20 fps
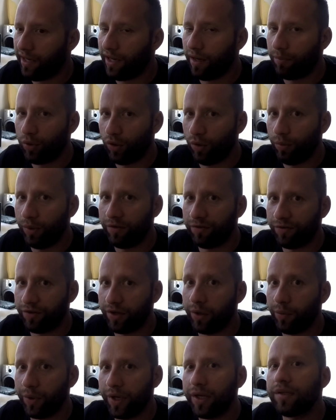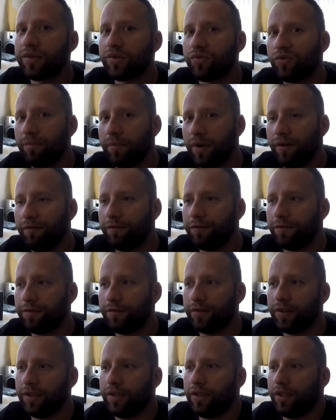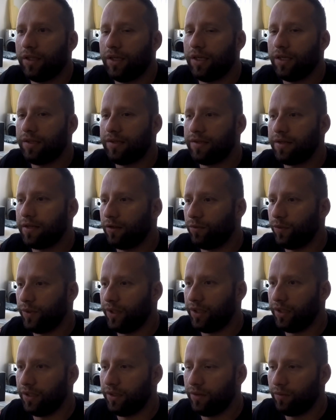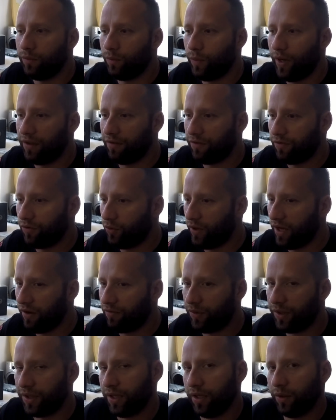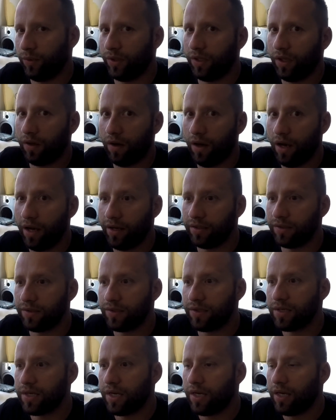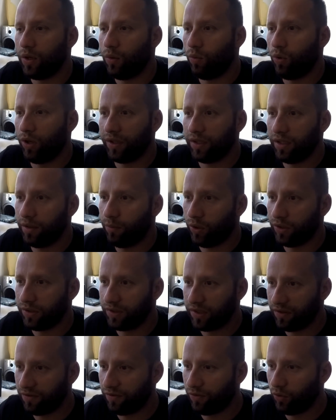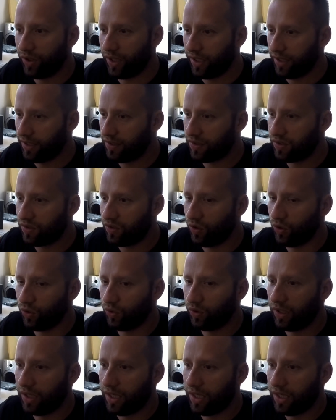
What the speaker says: probably 3 weeks or a month till we went through everything with the client, what he wanted for that install,